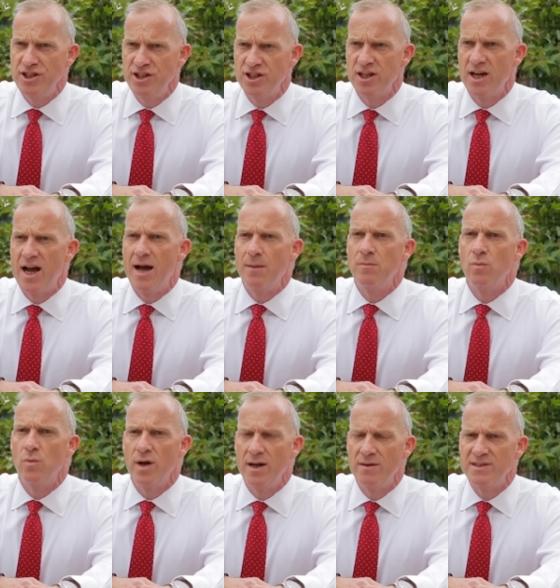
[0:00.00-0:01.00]
did.
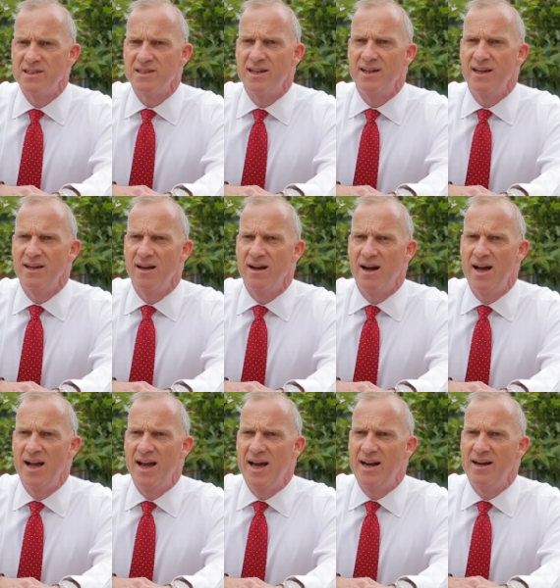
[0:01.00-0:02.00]
While I was studying,
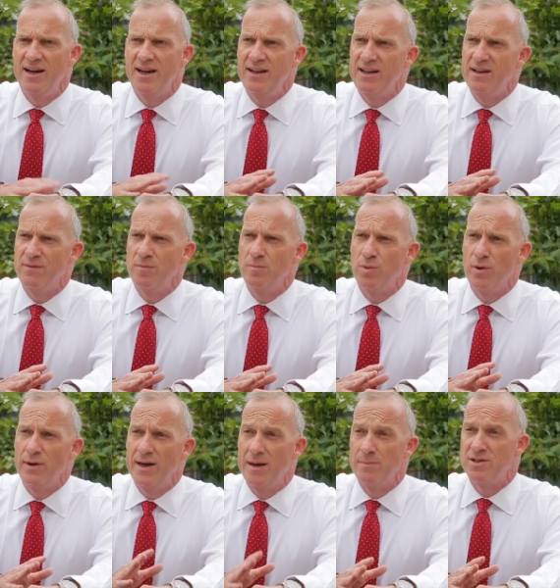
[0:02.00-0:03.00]
I had at any given
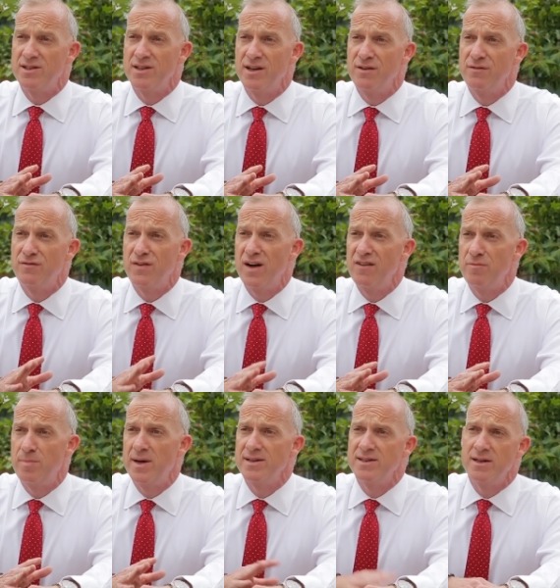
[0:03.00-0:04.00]
point up to
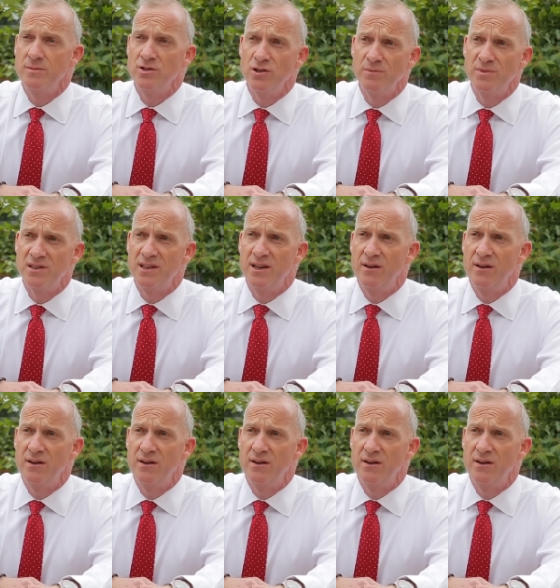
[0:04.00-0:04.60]
5 part-time jobs.